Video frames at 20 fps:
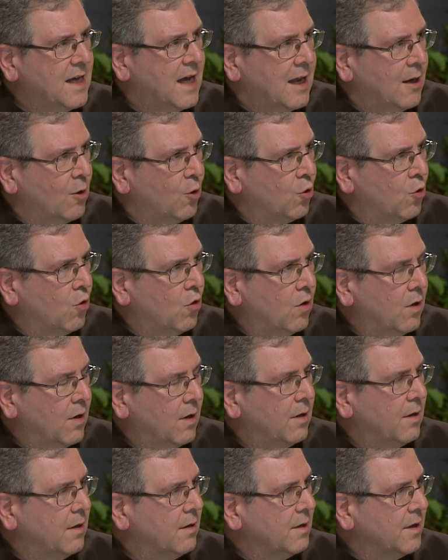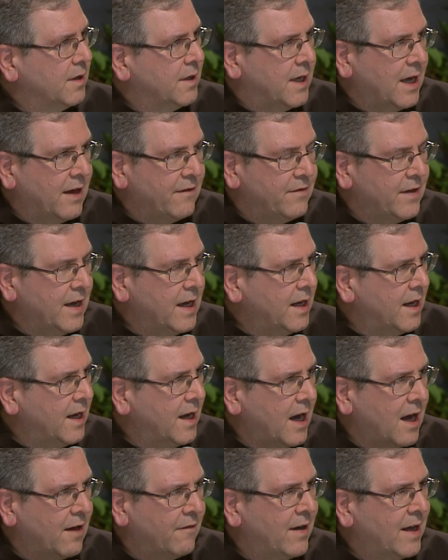like a naive
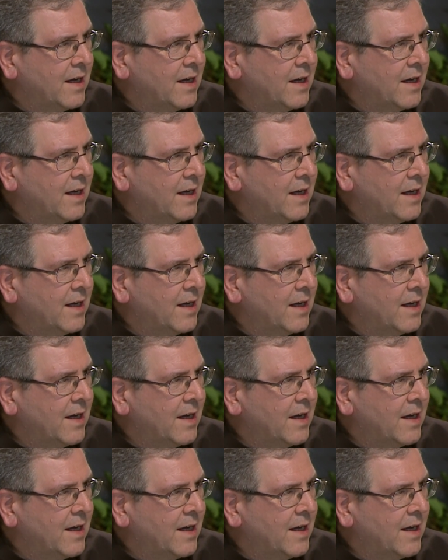solution,